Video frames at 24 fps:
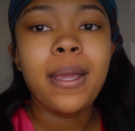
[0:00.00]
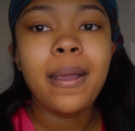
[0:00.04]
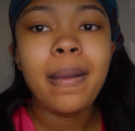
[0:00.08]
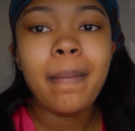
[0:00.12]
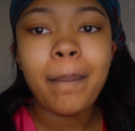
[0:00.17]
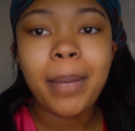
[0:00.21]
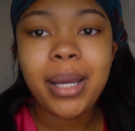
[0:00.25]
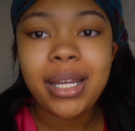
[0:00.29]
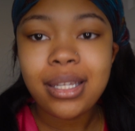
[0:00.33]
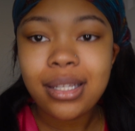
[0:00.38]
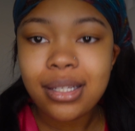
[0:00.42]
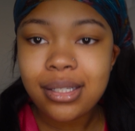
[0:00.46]

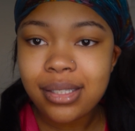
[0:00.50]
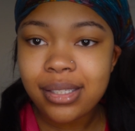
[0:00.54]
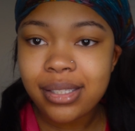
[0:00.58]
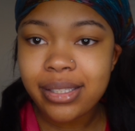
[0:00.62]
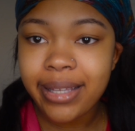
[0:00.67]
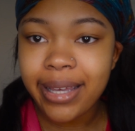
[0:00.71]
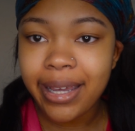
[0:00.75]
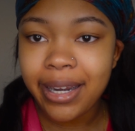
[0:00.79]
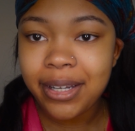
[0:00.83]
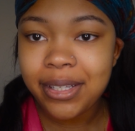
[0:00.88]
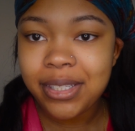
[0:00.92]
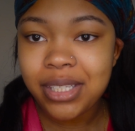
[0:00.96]
My nieces
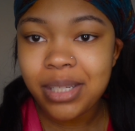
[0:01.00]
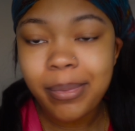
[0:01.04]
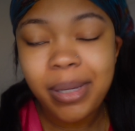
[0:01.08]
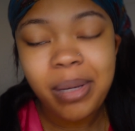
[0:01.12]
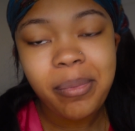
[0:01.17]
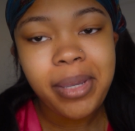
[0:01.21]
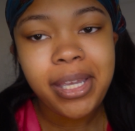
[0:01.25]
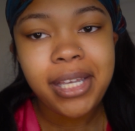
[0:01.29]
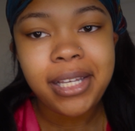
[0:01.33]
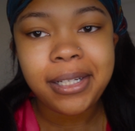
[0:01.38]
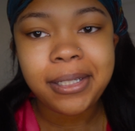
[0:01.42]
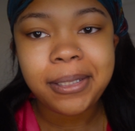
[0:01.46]
got into my
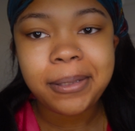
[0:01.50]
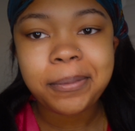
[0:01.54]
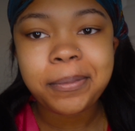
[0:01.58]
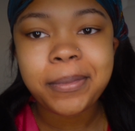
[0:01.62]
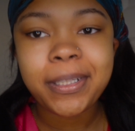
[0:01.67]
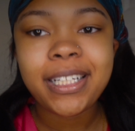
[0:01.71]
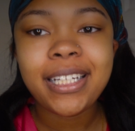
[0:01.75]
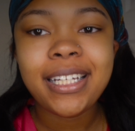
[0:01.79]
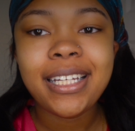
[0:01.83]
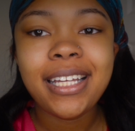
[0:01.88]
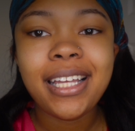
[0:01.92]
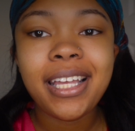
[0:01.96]
makeup
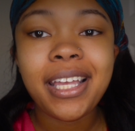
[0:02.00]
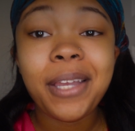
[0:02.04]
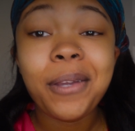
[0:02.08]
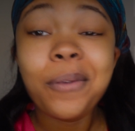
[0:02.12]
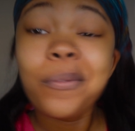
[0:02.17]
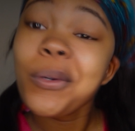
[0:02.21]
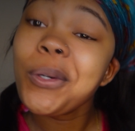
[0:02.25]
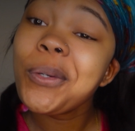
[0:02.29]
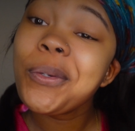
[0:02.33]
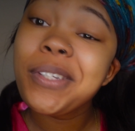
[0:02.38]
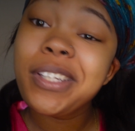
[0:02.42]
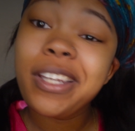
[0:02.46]
and
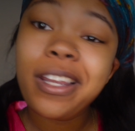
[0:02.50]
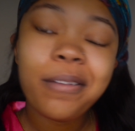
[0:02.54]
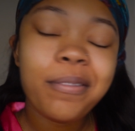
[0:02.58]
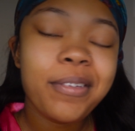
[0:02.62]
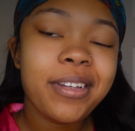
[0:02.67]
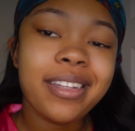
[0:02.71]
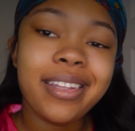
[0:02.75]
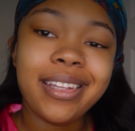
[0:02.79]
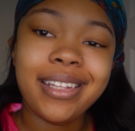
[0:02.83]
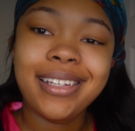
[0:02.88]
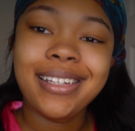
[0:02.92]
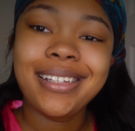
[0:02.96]
ruined
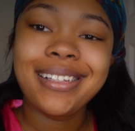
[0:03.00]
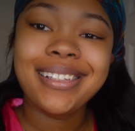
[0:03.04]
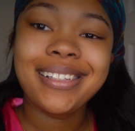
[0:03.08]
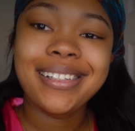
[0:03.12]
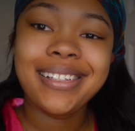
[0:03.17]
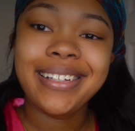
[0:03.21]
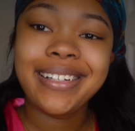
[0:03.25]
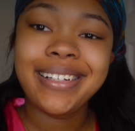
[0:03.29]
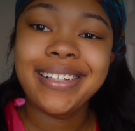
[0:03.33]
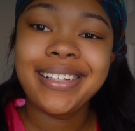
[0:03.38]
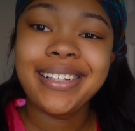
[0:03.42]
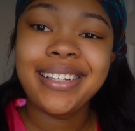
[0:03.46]
everything.
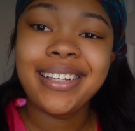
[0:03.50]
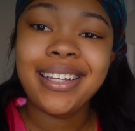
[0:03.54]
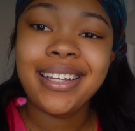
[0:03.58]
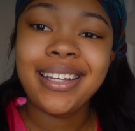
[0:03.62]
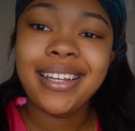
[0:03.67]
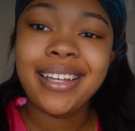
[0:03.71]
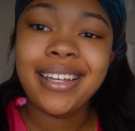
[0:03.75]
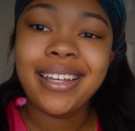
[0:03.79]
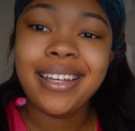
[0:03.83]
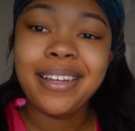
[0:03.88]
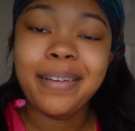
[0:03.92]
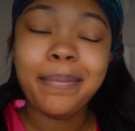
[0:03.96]

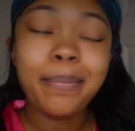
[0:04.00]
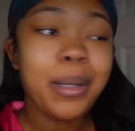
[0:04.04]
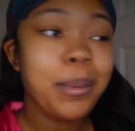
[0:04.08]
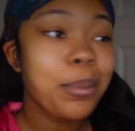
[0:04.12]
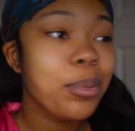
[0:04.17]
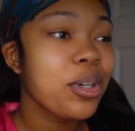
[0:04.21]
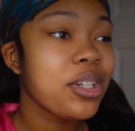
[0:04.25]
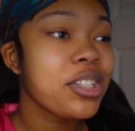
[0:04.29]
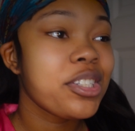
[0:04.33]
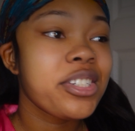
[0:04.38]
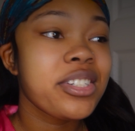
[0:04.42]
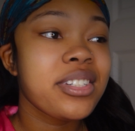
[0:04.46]
My
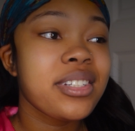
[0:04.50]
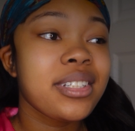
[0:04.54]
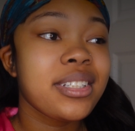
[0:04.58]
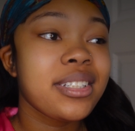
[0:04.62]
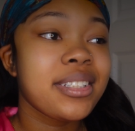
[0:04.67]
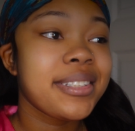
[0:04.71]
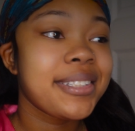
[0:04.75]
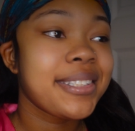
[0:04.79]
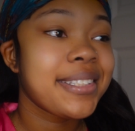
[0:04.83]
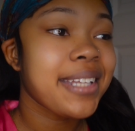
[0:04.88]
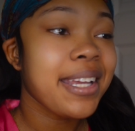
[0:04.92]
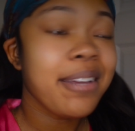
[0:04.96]

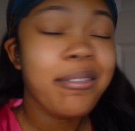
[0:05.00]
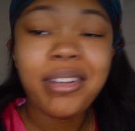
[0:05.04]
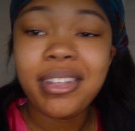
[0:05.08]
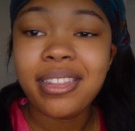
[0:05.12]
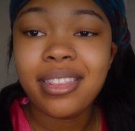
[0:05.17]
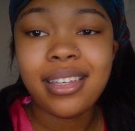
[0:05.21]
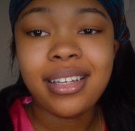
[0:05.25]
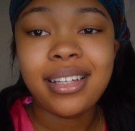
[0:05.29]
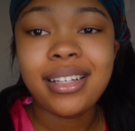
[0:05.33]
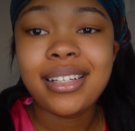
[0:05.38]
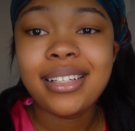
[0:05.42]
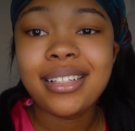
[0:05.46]
brushes,
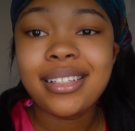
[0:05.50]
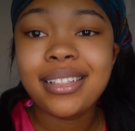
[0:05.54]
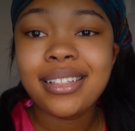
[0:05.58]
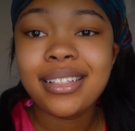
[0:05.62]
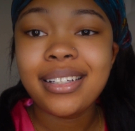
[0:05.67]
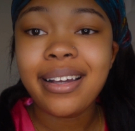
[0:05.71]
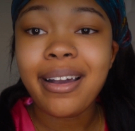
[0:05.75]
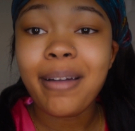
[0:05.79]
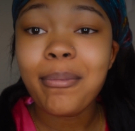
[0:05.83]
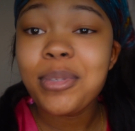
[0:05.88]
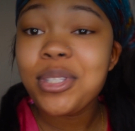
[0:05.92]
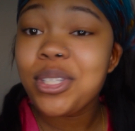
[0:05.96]
everything.
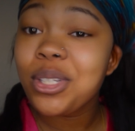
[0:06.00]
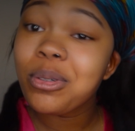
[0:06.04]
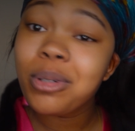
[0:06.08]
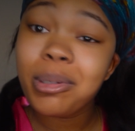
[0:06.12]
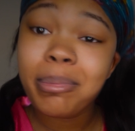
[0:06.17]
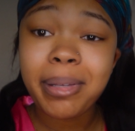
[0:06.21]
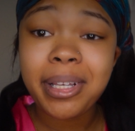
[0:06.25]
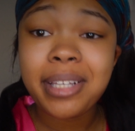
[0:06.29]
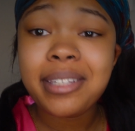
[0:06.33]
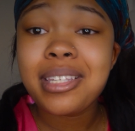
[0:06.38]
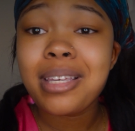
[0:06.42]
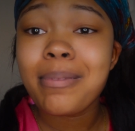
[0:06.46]
I'm still
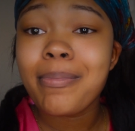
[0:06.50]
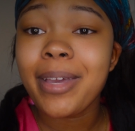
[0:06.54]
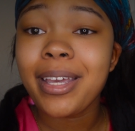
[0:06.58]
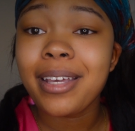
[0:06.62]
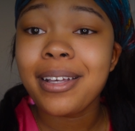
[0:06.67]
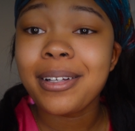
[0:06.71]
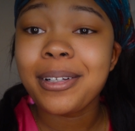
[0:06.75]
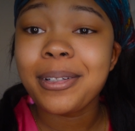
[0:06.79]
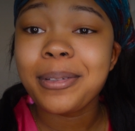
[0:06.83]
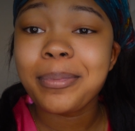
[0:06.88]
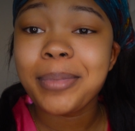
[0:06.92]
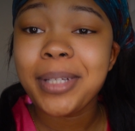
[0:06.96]
replacing
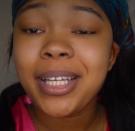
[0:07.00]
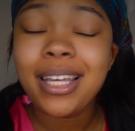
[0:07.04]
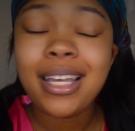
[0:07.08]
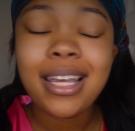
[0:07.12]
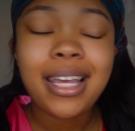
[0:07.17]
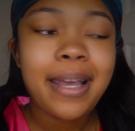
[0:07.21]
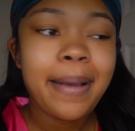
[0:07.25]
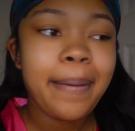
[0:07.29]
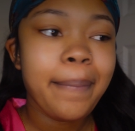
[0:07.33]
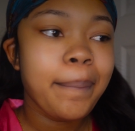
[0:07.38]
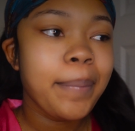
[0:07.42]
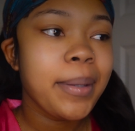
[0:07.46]
makeup,
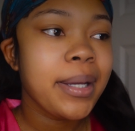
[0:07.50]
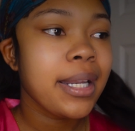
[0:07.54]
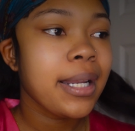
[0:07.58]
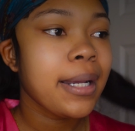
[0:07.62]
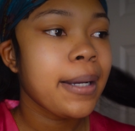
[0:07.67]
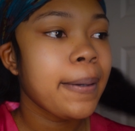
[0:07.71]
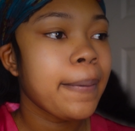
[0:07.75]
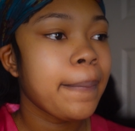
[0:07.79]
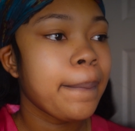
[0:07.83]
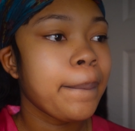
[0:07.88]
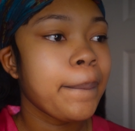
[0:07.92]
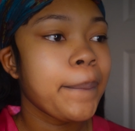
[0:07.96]
but
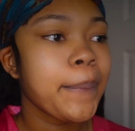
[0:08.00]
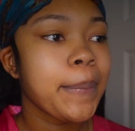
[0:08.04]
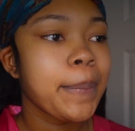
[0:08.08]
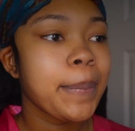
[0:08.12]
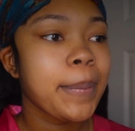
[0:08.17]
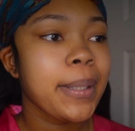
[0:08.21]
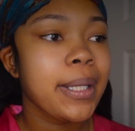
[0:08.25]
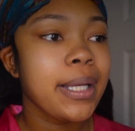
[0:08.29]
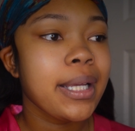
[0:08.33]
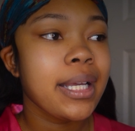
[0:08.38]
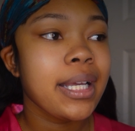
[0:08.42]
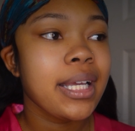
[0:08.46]

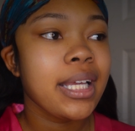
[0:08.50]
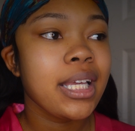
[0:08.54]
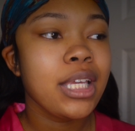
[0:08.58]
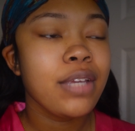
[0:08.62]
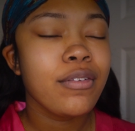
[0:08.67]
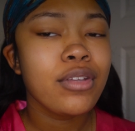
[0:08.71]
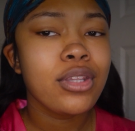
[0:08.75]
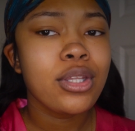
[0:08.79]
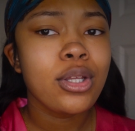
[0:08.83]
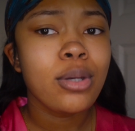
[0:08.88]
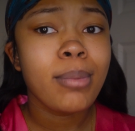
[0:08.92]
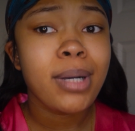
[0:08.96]

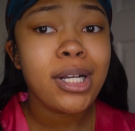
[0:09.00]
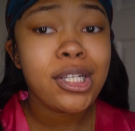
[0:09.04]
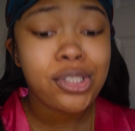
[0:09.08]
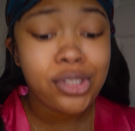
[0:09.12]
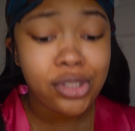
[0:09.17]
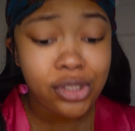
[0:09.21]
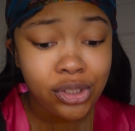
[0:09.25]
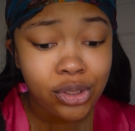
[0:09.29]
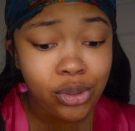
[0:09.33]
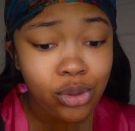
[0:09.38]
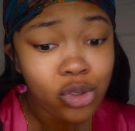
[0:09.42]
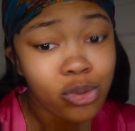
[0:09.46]
even though my
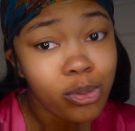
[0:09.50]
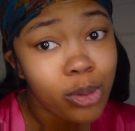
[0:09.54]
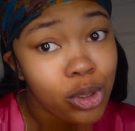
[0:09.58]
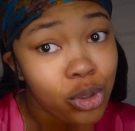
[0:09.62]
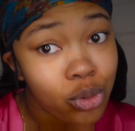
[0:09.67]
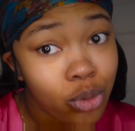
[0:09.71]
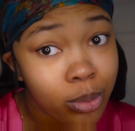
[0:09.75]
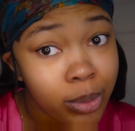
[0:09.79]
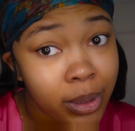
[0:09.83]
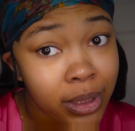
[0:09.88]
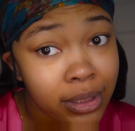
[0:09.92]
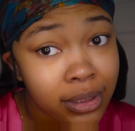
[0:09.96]
sister is supposed to
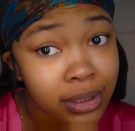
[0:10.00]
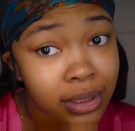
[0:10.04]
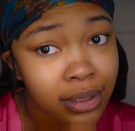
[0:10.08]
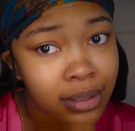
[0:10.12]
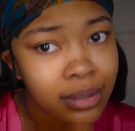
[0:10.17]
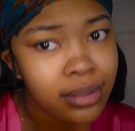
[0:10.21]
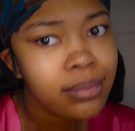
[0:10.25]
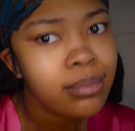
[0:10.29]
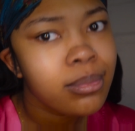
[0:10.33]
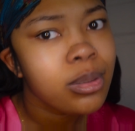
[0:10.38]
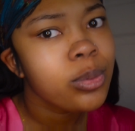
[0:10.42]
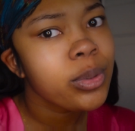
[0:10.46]
replace it,
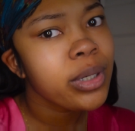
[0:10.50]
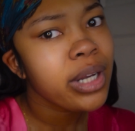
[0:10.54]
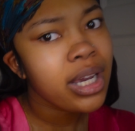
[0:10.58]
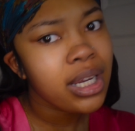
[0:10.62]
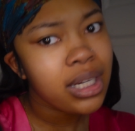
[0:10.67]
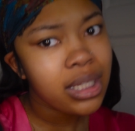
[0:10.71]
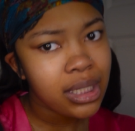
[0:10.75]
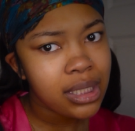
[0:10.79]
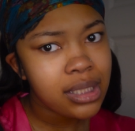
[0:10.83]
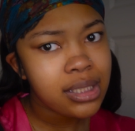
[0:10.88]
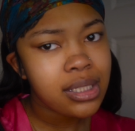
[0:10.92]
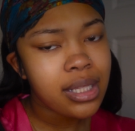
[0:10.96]
but we're not gonna
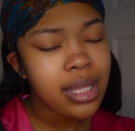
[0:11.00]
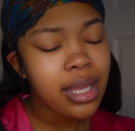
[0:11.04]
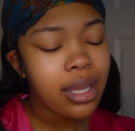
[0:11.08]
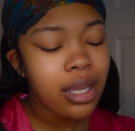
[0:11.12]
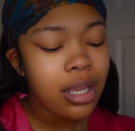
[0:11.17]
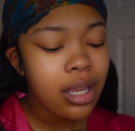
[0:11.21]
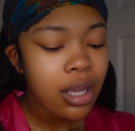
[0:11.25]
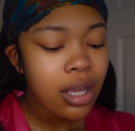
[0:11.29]
get into that.